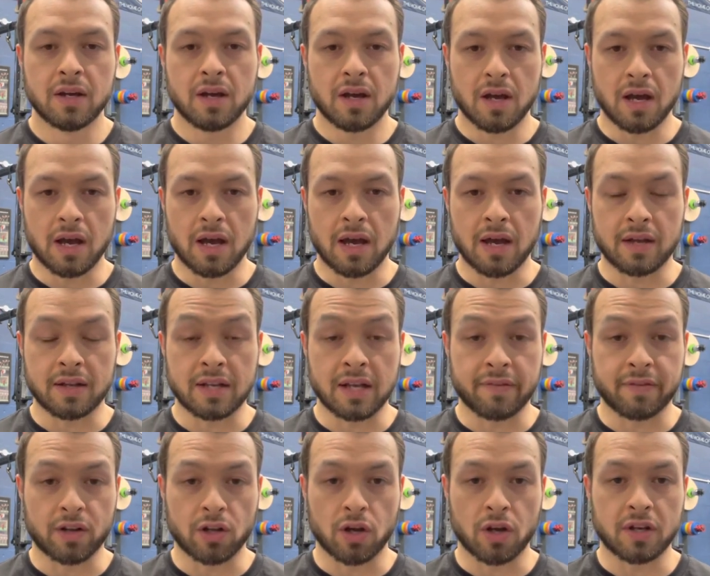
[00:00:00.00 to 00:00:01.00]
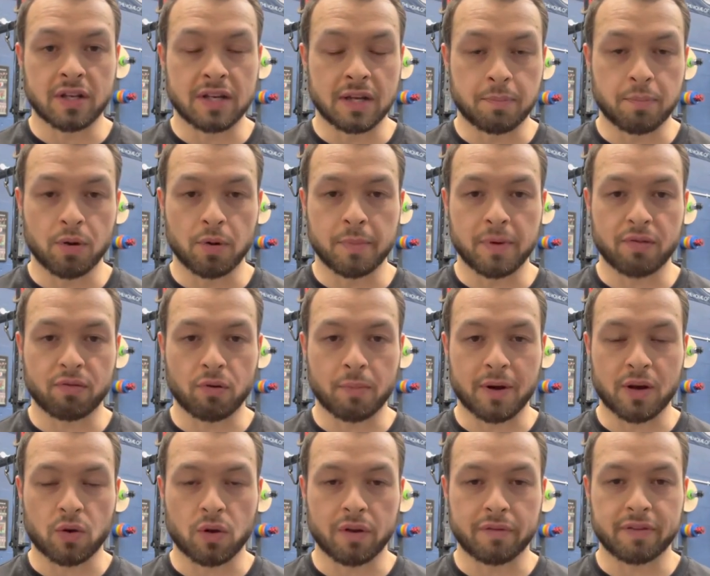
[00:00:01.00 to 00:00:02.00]
David Lloyd did put me through
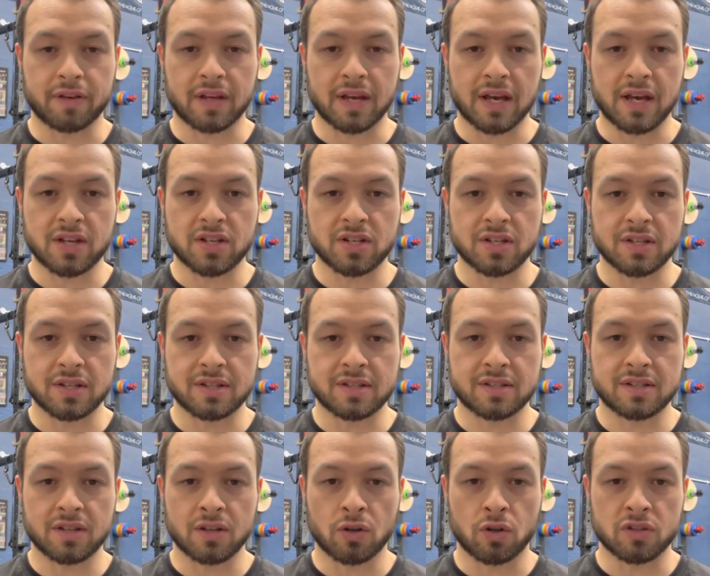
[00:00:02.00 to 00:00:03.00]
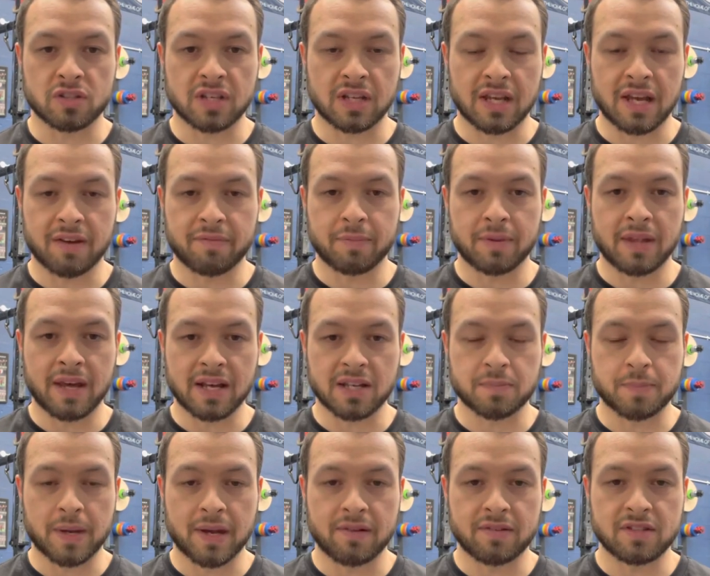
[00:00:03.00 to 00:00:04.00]
my qualifications and also gave me the
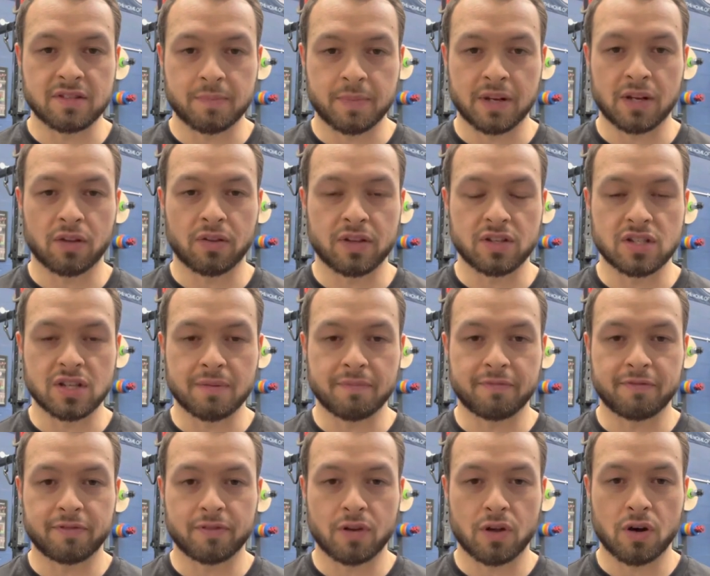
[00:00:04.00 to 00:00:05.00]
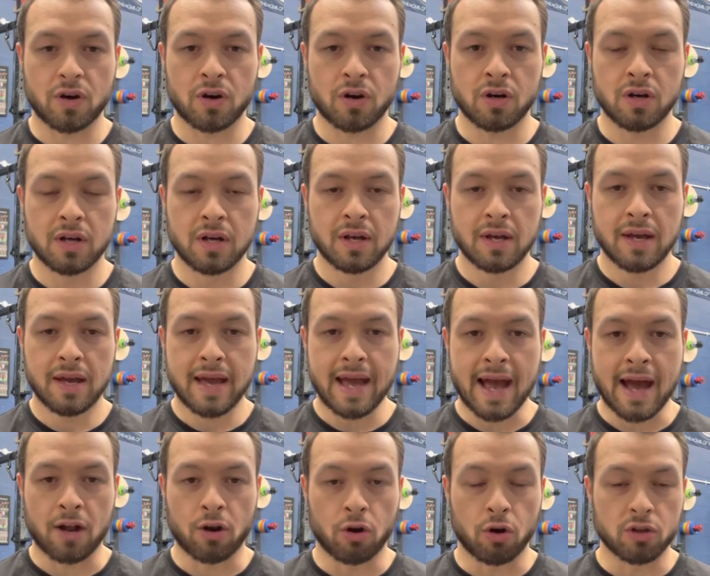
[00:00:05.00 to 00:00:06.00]
experience of being on the gym floor
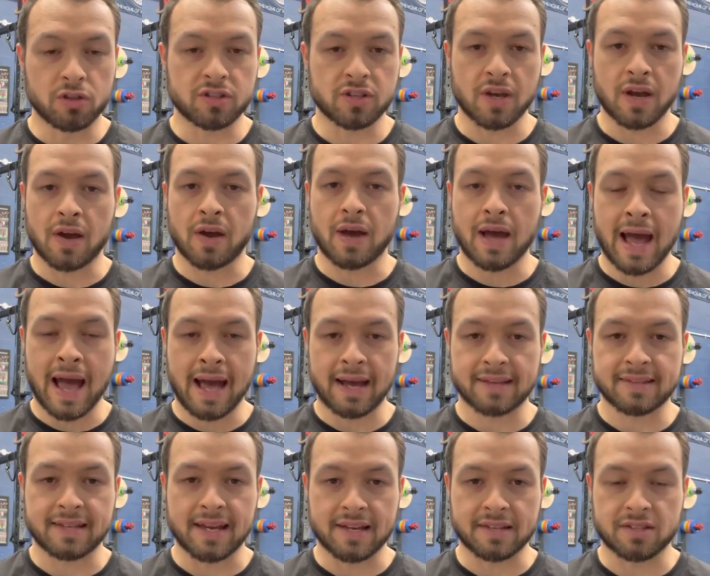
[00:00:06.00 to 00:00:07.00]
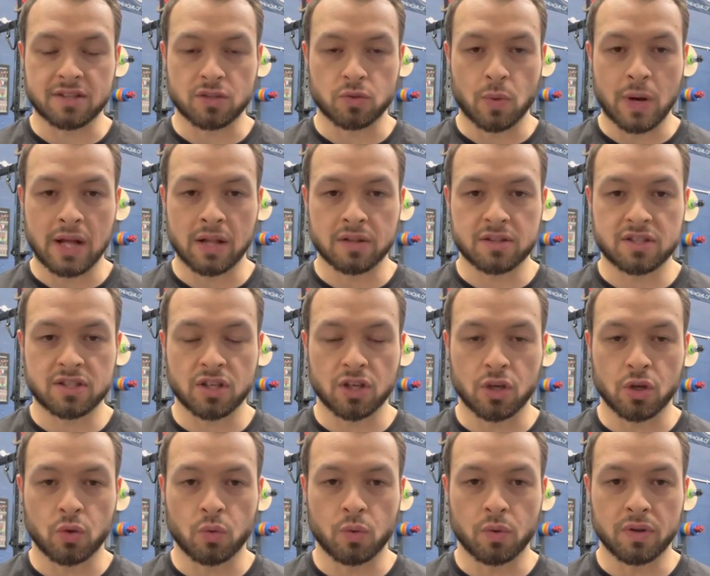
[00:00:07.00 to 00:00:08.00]
and also access as well
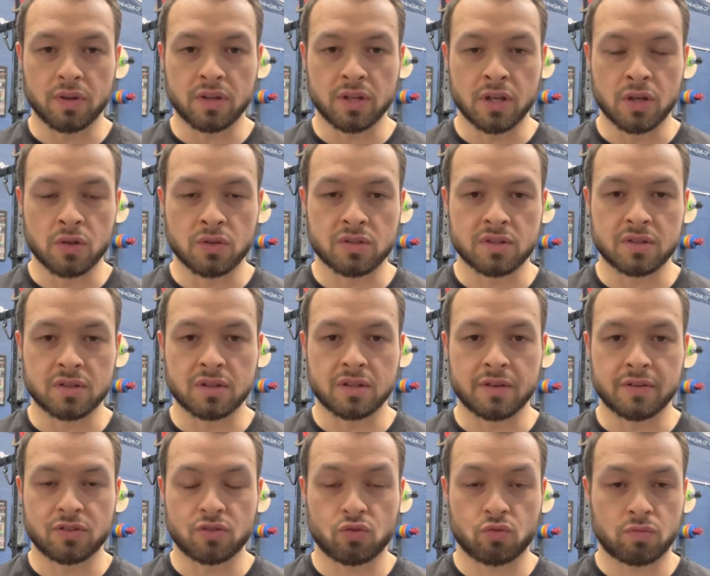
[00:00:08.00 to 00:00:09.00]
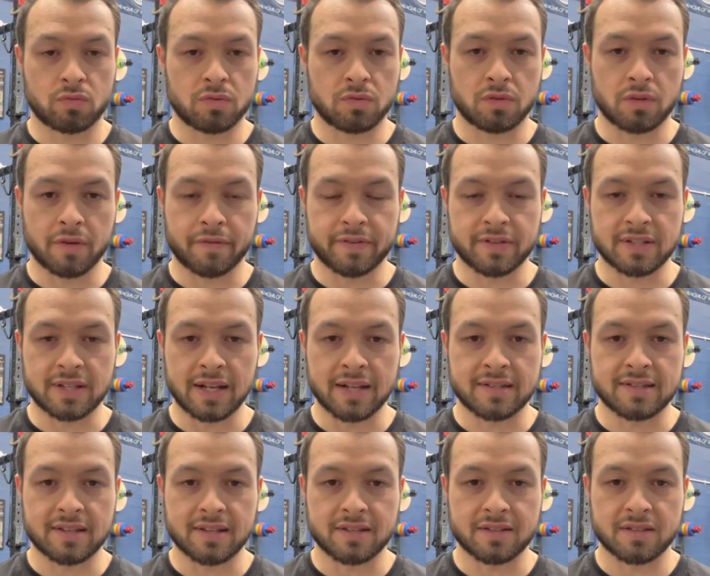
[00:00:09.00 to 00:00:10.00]
to use the
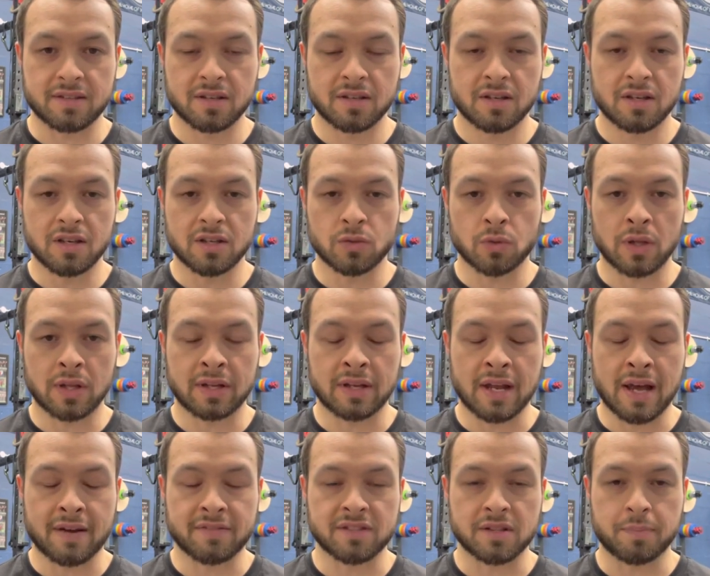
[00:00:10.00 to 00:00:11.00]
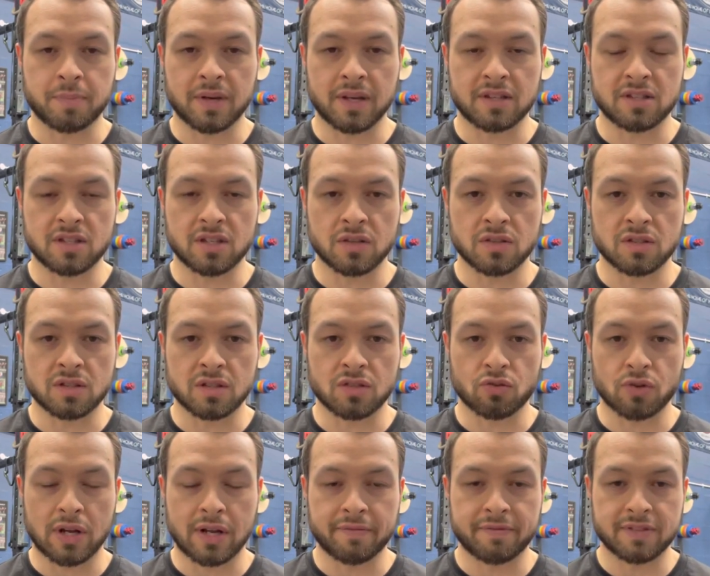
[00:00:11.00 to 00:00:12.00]
facilities as well. I didn't have to pay to use the
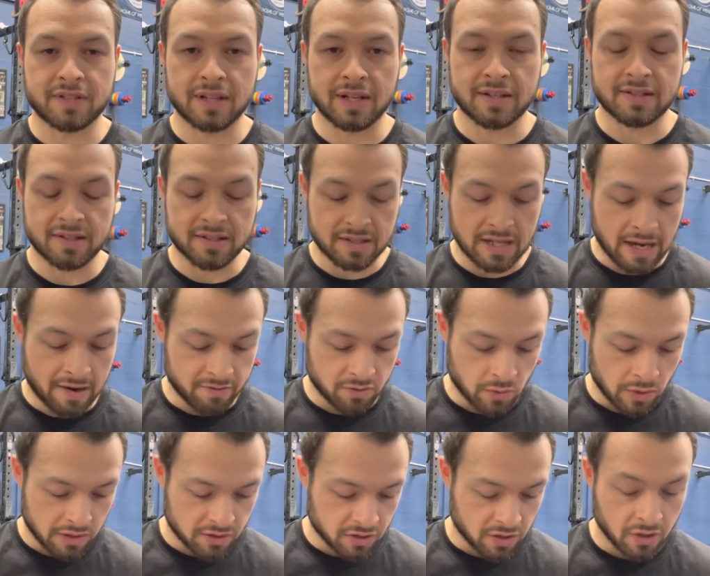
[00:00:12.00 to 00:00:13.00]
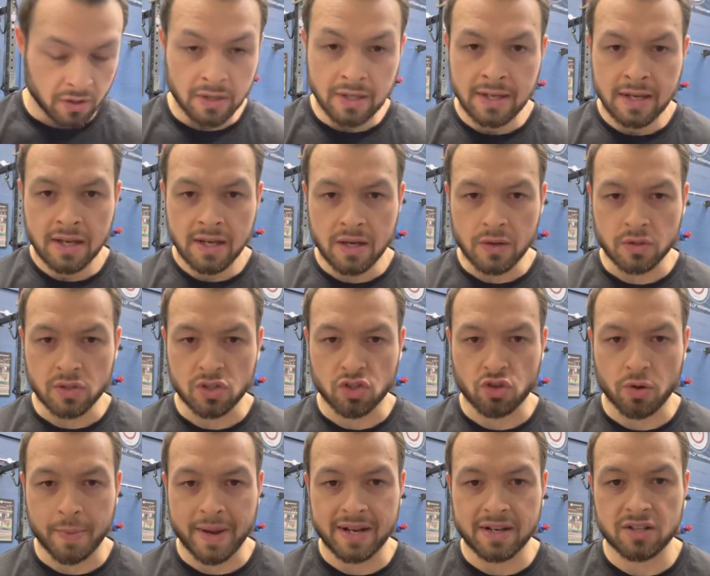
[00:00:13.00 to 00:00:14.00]
training facilities there as well. So it was a
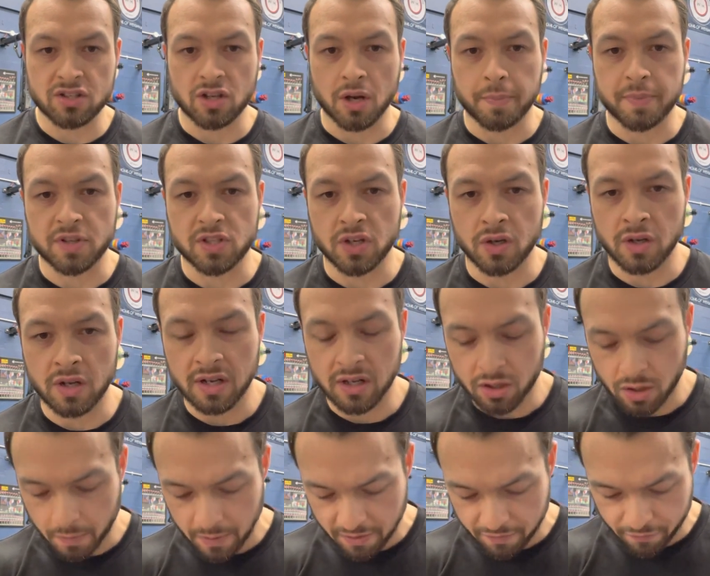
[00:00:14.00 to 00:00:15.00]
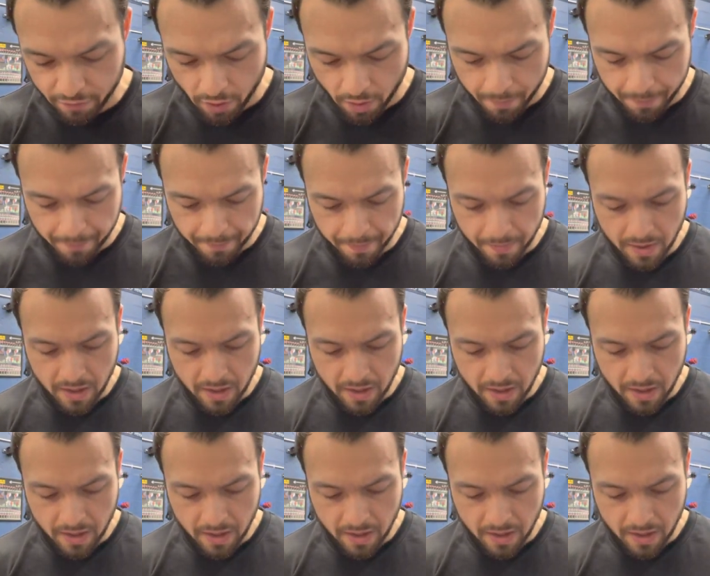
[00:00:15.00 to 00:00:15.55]
tremendous opportunity coming from,